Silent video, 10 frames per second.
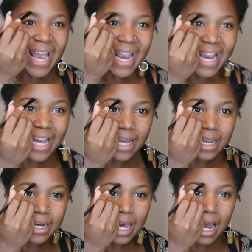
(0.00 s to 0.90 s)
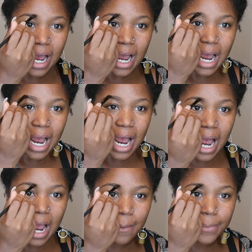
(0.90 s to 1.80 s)
and
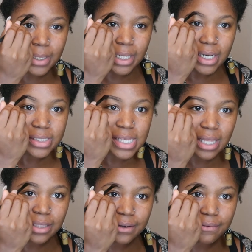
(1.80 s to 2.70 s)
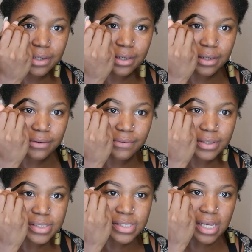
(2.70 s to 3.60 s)
because I live in a
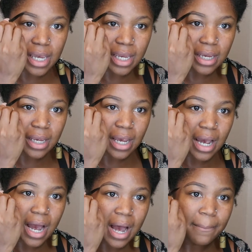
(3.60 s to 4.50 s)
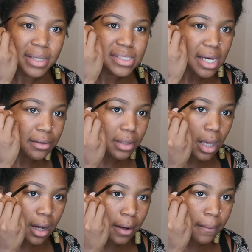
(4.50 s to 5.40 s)
different state, I miss out a
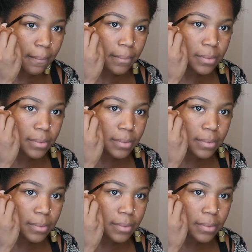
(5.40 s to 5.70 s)
lot.